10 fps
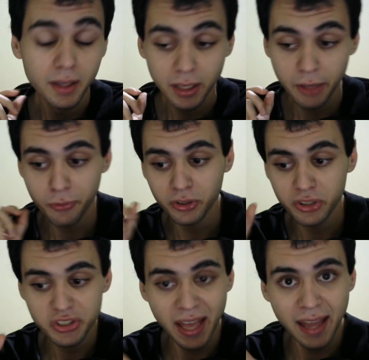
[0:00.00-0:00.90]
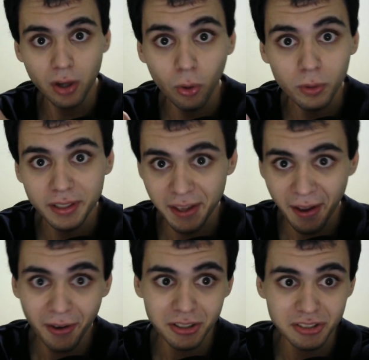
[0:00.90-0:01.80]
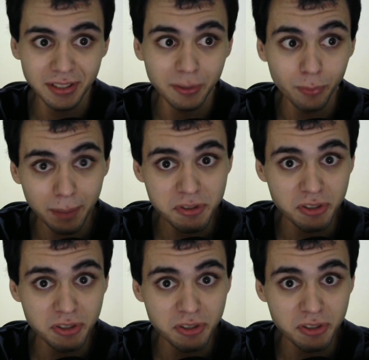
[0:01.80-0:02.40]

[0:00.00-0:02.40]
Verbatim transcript: If you understand all the chaos that erupts